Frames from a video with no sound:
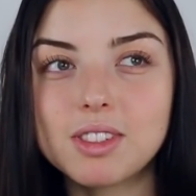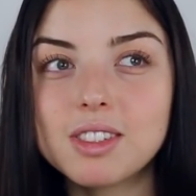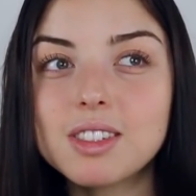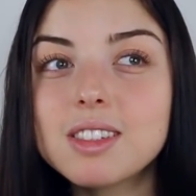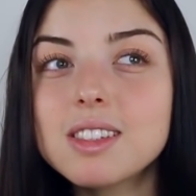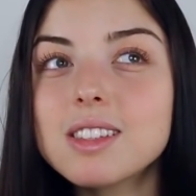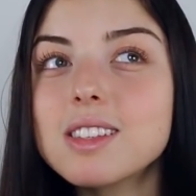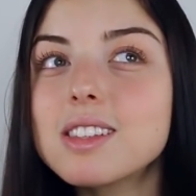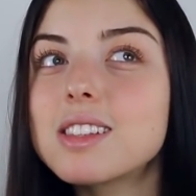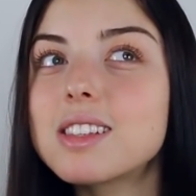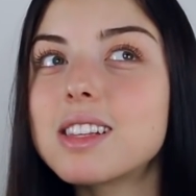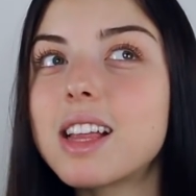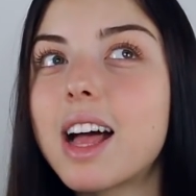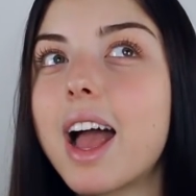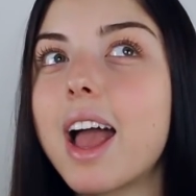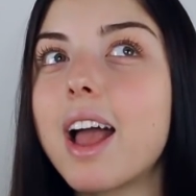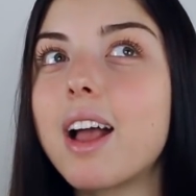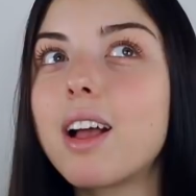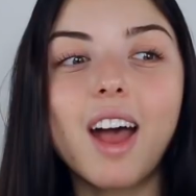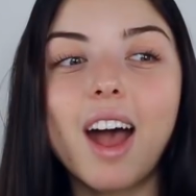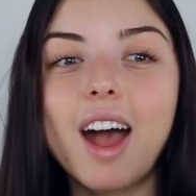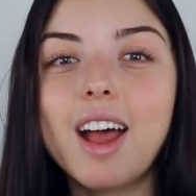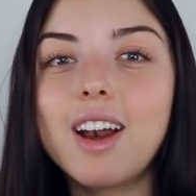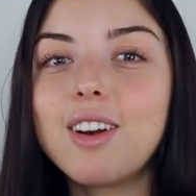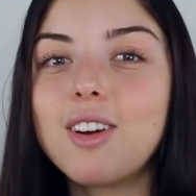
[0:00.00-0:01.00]
This is
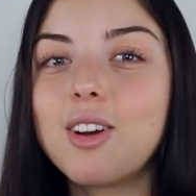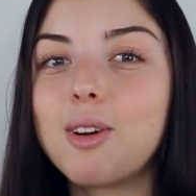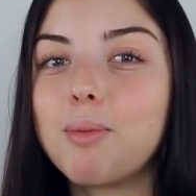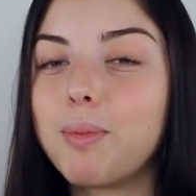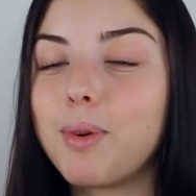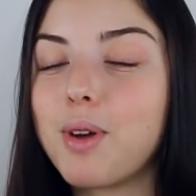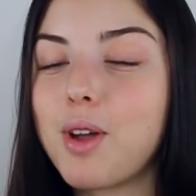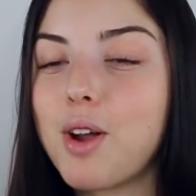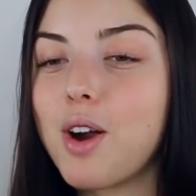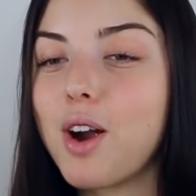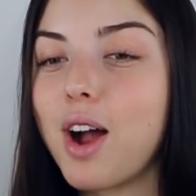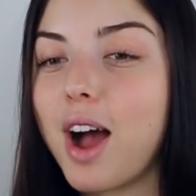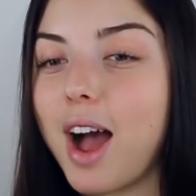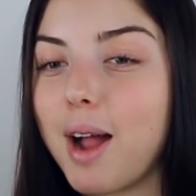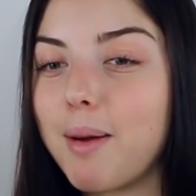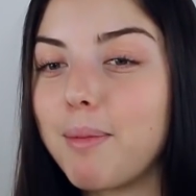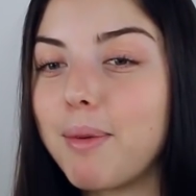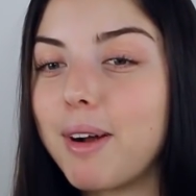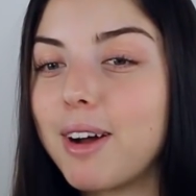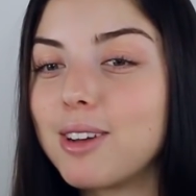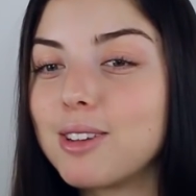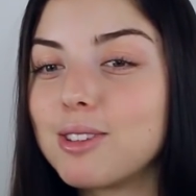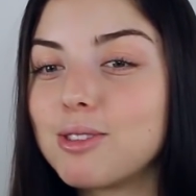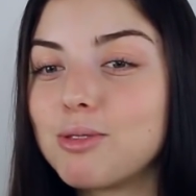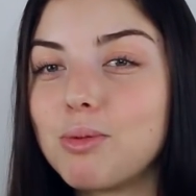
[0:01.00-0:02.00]
like, I don't know, but your
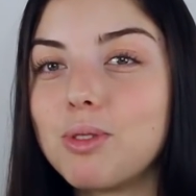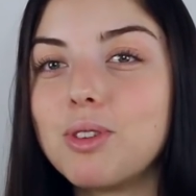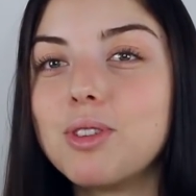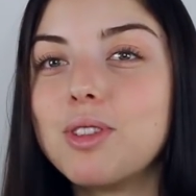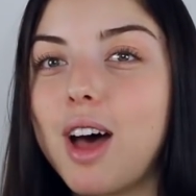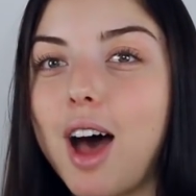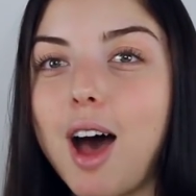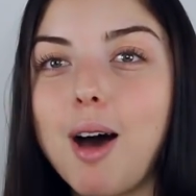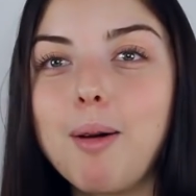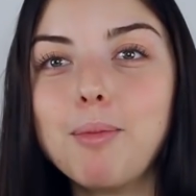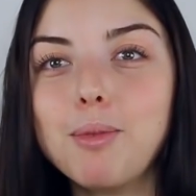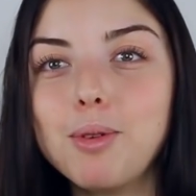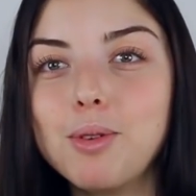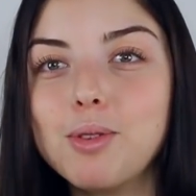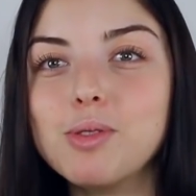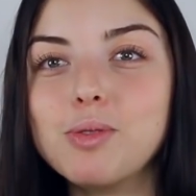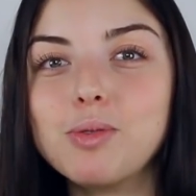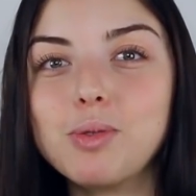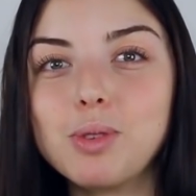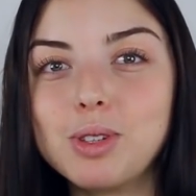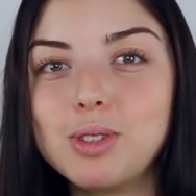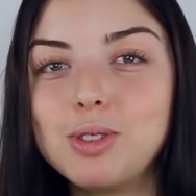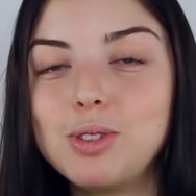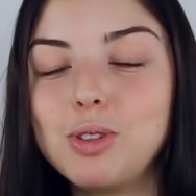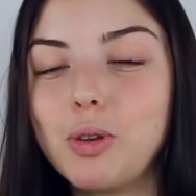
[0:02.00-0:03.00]
eyebrows will not
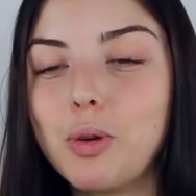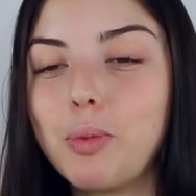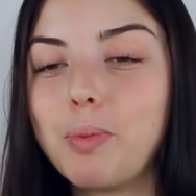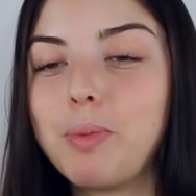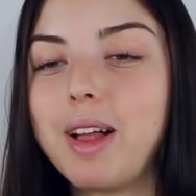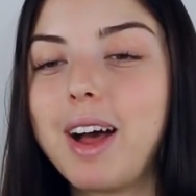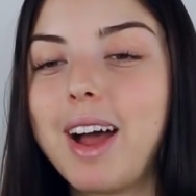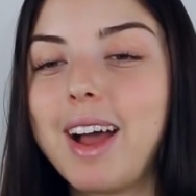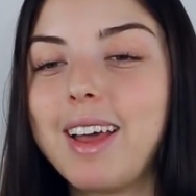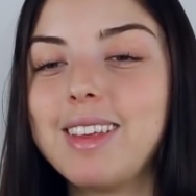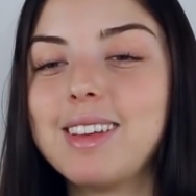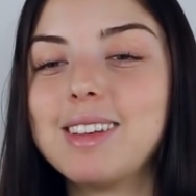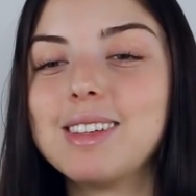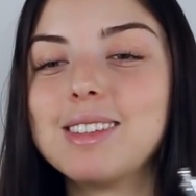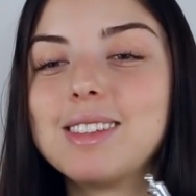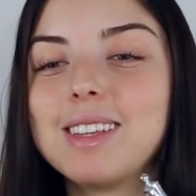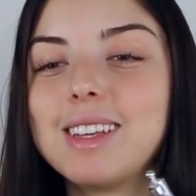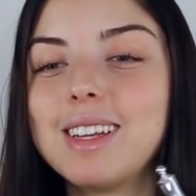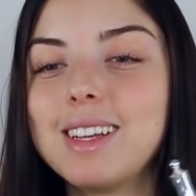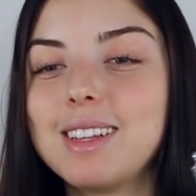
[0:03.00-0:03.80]
move once you apply this.